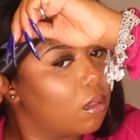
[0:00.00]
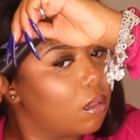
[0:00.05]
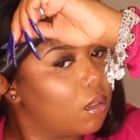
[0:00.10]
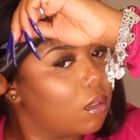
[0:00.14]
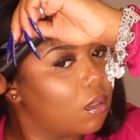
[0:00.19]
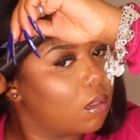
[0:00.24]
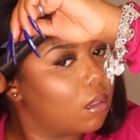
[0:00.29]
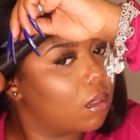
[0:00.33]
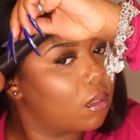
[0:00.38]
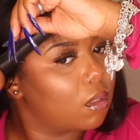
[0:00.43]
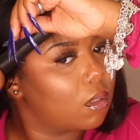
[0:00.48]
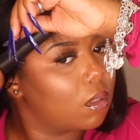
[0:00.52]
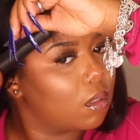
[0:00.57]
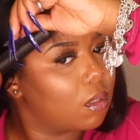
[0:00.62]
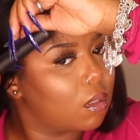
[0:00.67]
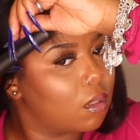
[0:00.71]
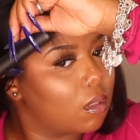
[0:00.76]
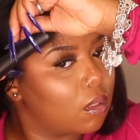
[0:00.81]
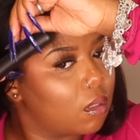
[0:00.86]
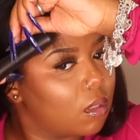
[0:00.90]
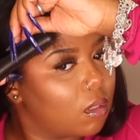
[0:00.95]

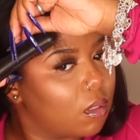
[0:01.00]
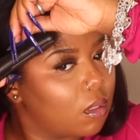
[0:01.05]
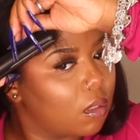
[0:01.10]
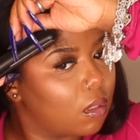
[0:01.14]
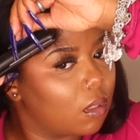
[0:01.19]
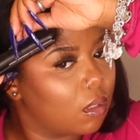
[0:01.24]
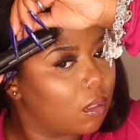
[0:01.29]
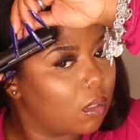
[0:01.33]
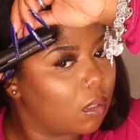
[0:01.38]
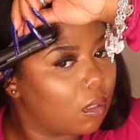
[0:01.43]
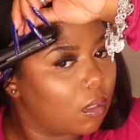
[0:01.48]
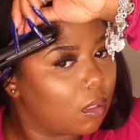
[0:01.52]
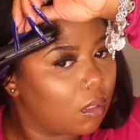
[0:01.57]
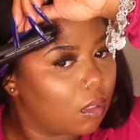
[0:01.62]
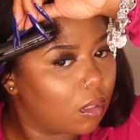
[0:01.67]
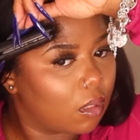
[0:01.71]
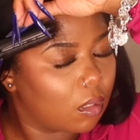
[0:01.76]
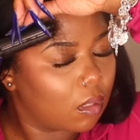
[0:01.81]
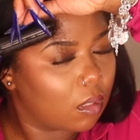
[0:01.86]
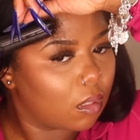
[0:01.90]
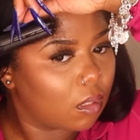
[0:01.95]

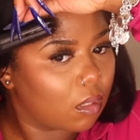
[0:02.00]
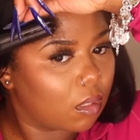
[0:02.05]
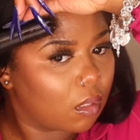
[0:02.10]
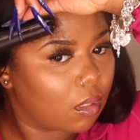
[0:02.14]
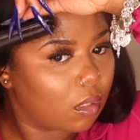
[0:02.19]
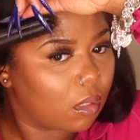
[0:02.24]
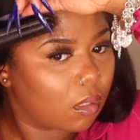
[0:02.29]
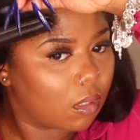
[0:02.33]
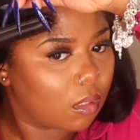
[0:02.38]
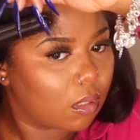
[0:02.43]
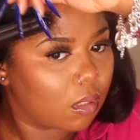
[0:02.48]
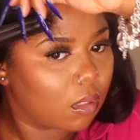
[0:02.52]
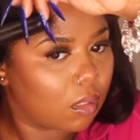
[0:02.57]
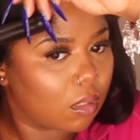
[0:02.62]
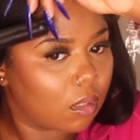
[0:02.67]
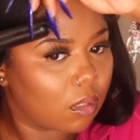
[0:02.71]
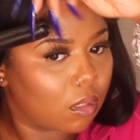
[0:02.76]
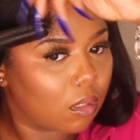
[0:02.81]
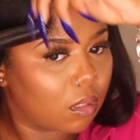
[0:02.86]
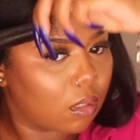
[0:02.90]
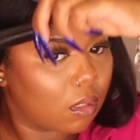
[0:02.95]

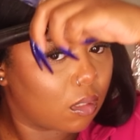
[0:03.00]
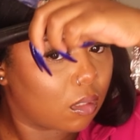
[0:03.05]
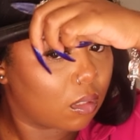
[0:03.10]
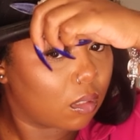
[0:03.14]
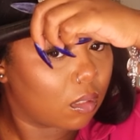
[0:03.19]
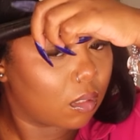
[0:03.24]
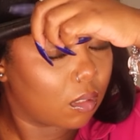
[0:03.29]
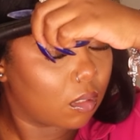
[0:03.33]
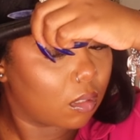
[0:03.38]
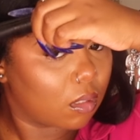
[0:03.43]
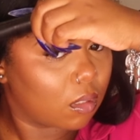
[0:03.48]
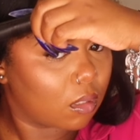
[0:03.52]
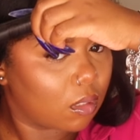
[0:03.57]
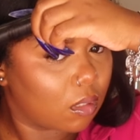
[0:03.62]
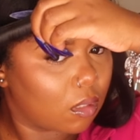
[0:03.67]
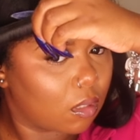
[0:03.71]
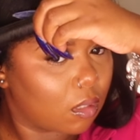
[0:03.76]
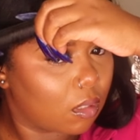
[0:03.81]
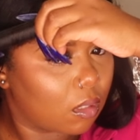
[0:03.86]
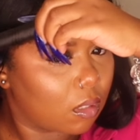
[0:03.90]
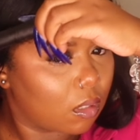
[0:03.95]

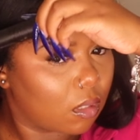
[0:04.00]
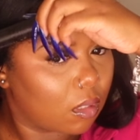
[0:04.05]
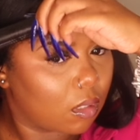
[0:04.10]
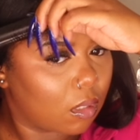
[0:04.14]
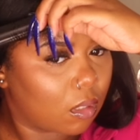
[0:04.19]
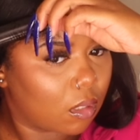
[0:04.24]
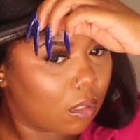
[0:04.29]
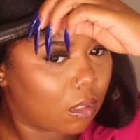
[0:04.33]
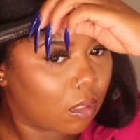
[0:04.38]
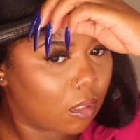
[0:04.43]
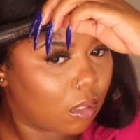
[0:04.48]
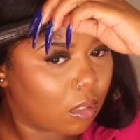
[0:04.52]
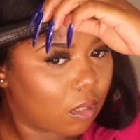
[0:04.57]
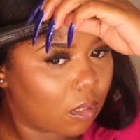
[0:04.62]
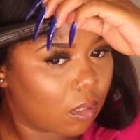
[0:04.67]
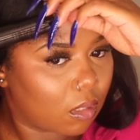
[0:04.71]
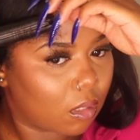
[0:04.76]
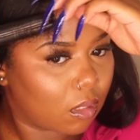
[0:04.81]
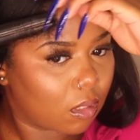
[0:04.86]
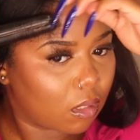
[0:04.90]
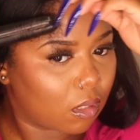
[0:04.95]

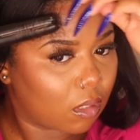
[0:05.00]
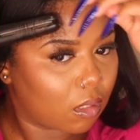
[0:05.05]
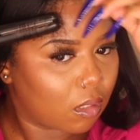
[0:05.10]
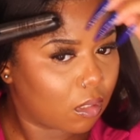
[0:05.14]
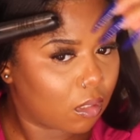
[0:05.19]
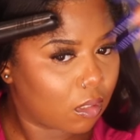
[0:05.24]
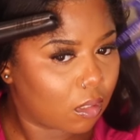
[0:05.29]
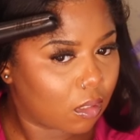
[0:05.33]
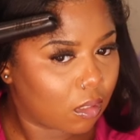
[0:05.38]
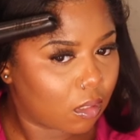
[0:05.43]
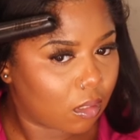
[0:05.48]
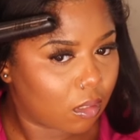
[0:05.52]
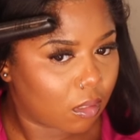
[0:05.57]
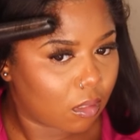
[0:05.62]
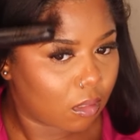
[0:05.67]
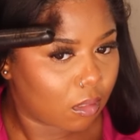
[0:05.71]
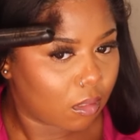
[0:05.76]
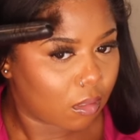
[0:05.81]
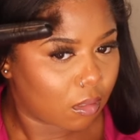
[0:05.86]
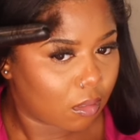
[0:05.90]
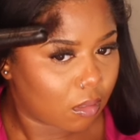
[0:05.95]

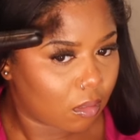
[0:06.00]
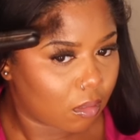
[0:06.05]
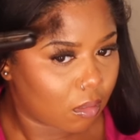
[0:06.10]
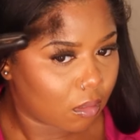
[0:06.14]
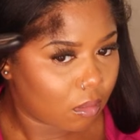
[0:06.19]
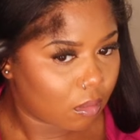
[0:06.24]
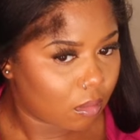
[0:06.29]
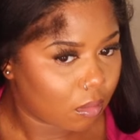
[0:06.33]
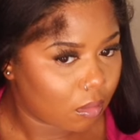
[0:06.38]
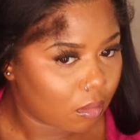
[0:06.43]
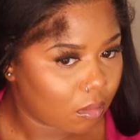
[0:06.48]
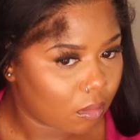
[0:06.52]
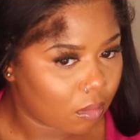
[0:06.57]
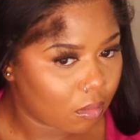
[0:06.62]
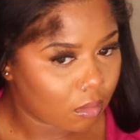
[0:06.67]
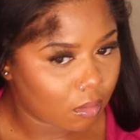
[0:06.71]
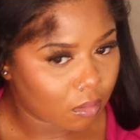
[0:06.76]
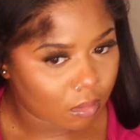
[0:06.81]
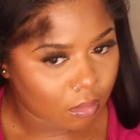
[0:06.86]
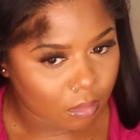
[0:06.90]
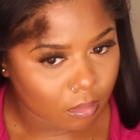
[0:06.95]

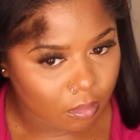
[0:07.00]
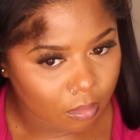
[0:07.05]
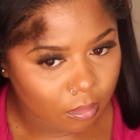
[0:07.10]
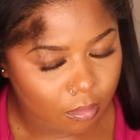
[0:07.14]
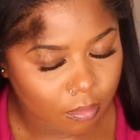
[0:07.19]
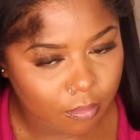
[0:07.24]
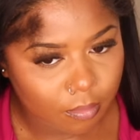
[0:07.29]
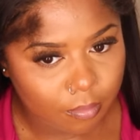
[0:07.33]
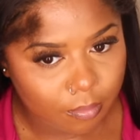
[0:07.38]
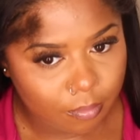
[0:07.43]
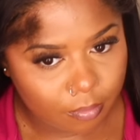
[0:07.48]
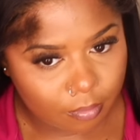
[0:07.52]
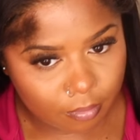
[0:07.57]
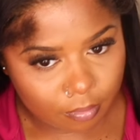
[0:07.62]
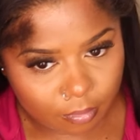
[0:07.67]
Nobody speaks.